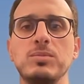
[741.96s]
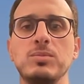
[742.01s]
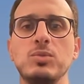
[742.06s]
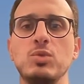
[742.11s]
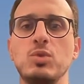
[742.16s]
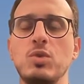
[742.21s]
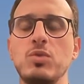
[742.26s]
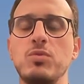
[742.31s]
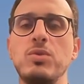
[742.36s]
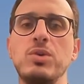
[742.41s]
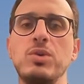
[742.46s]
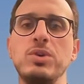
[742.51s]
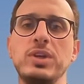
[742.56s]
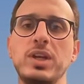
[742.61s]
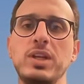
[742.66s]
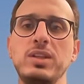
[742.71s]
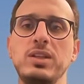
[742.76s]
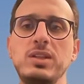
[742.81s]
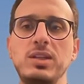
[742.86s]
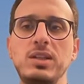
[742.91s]
to avoid
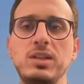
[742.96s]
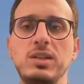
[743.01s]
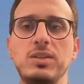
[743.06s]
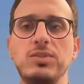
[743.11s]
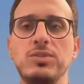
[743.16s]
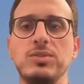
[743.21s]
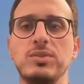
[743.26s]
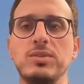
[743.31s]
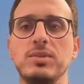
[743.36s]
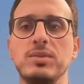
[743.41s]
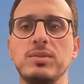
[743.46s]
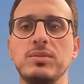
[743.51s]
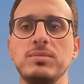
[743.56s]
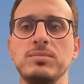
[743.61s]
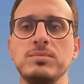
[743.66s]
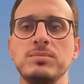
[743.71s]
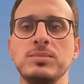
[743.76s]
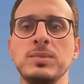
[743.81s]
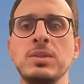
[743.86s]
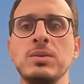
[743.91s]
any leaks.
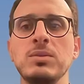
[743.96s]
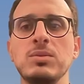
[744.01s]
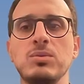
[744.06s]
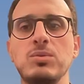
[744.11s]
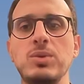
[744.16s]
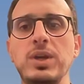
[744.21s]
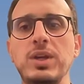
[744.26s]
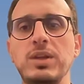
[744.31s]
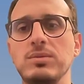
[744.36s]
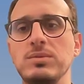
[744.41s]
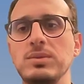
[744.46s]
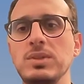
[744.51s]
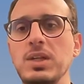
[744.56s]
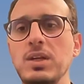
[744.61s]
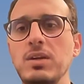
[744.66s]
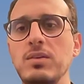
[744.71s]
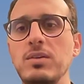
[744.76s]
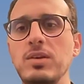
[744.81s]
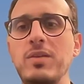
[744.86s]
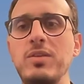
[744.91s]
Great,
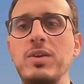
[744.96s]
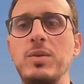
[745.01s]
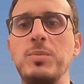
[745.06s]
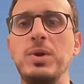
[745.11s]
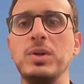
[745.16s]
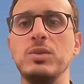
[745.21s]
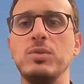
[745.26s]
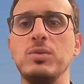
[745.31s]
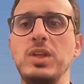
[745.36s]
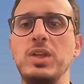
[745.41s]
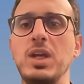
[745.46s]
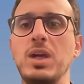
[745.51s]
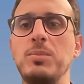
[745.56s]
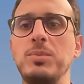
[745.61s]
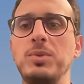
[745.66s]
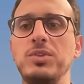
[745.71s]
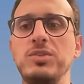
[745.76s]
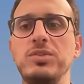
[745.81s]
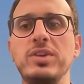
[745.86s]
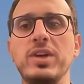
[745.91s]
every part of the
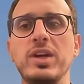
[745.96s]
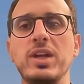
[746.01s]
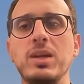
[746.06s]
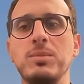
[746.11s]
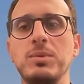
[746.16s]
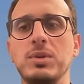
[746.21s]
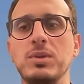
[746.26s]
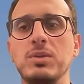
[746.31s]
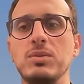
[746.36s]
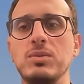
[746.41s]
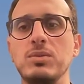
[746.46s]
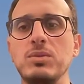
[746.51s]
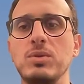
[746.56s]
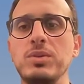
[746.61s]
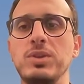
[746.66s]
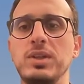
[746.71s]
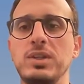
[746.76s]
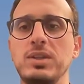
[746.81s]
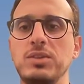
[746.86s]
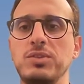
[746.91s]
app is dynamic.
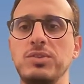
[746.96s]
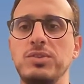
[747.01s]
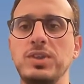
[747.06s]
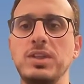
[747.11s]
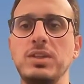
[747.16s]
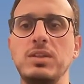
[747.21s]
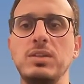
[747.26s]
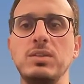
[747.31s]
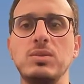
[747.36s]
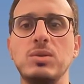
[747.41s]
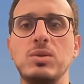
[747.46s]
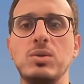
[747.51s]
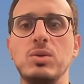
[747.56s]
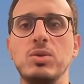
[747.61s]
Nothing is static or